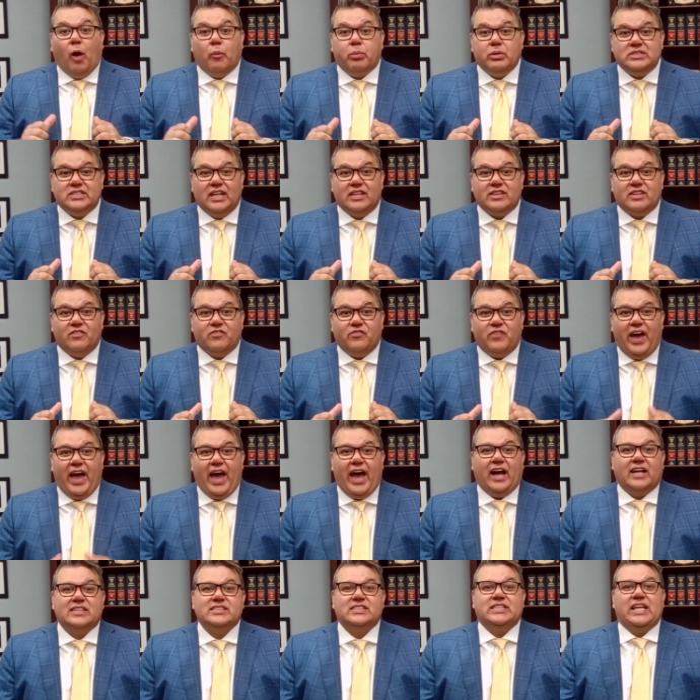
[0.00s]
I'll present the
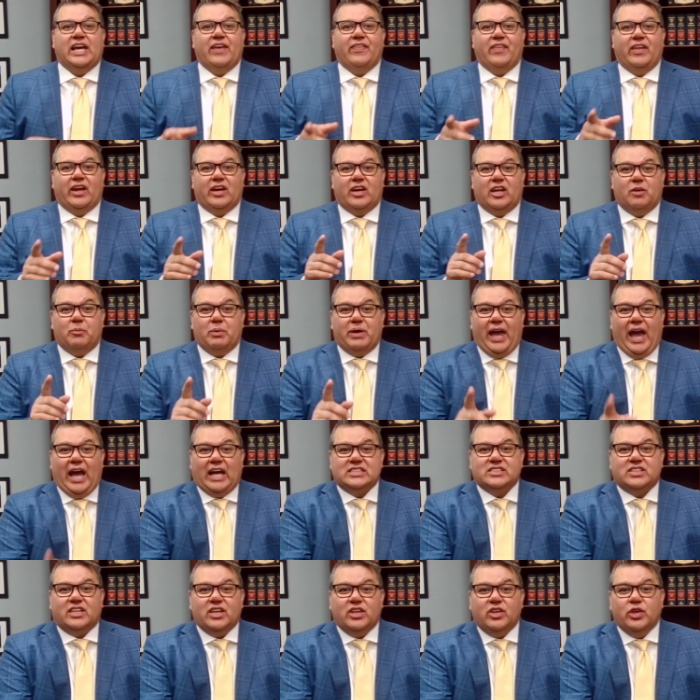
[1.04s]
facts, and then I'm going to
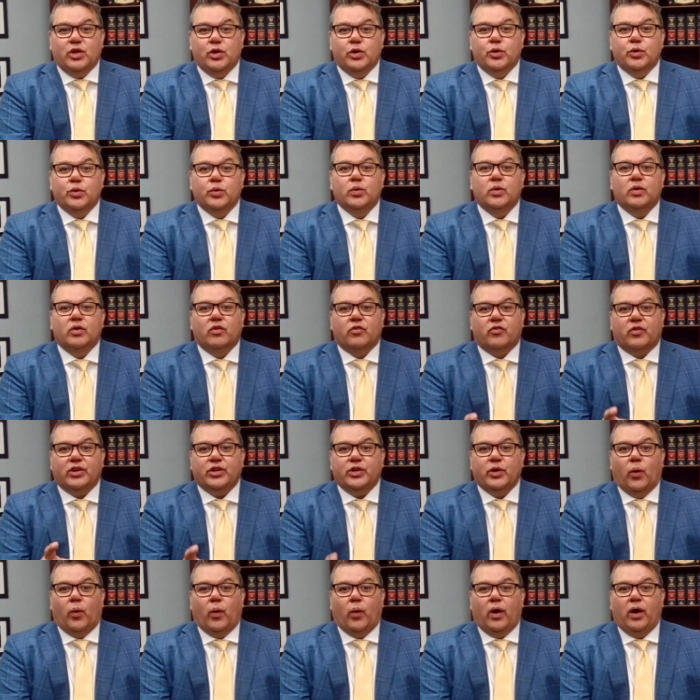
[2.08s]
be asking you
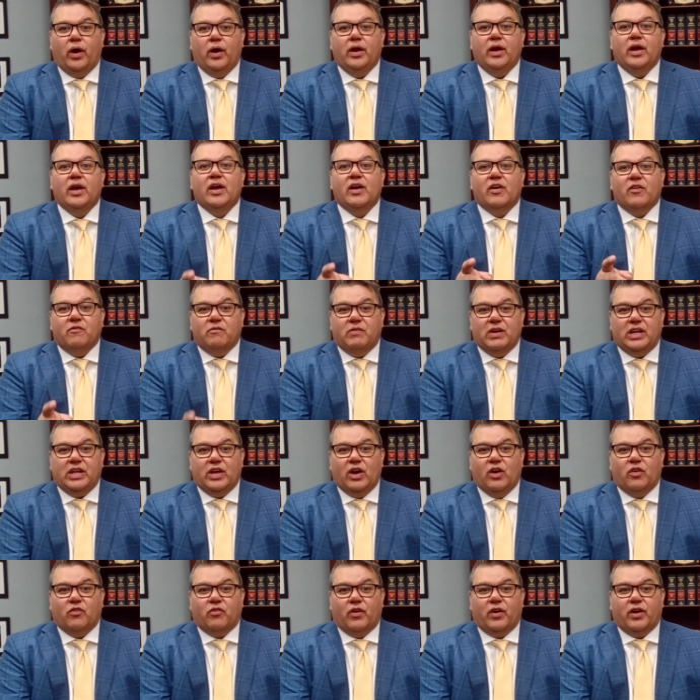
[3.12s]
for your
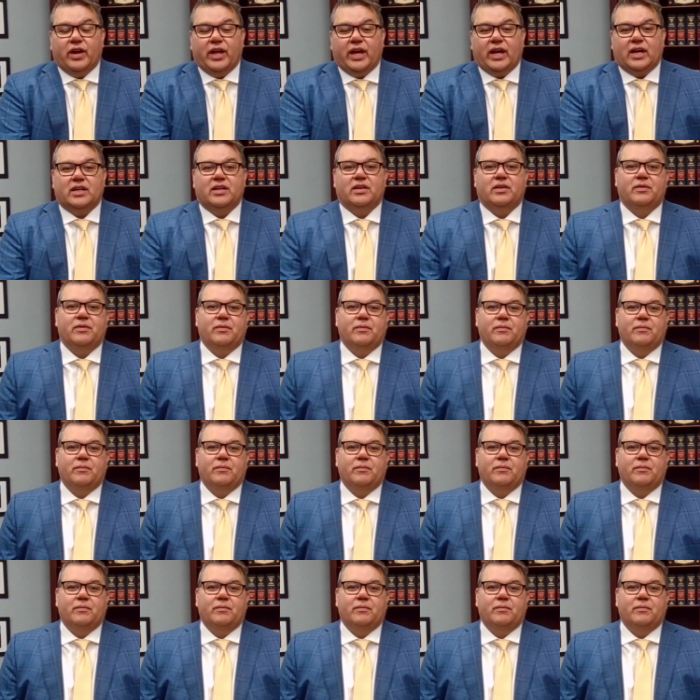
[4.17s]
video verdict.